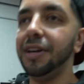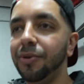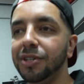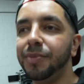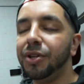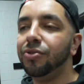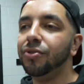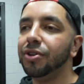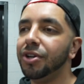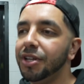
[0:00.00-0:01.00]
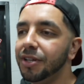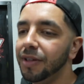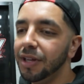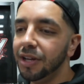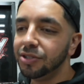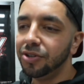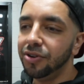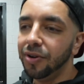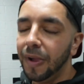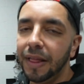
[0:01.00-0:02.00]
He wants to make 230.
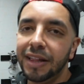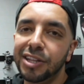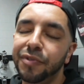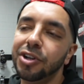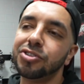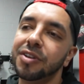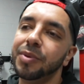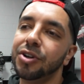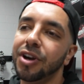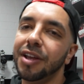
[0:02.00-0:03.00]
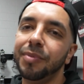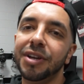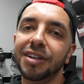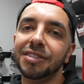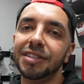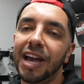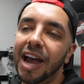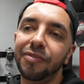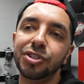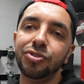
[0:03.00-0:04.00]
So this video is gonna be great because the
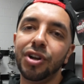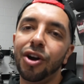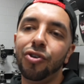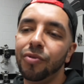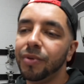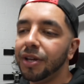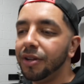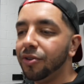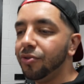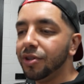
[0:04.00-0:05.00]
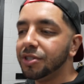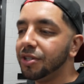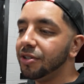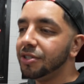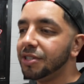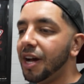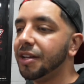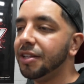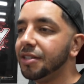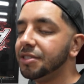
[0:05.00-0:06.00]
average dude at home can do this to their stock
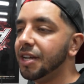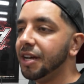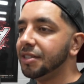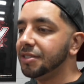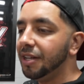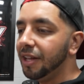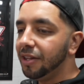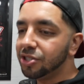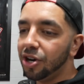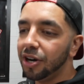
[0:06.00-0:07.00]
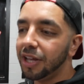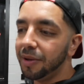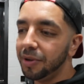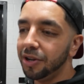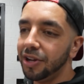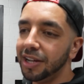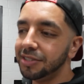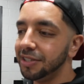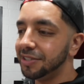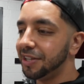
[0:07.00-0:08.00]
TSX. This car came in here, you guys
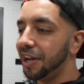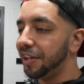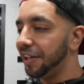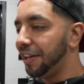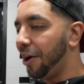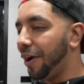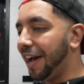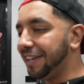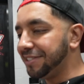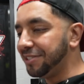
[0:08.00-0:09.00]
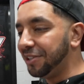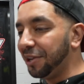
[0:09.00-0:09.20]
seen stock, now it has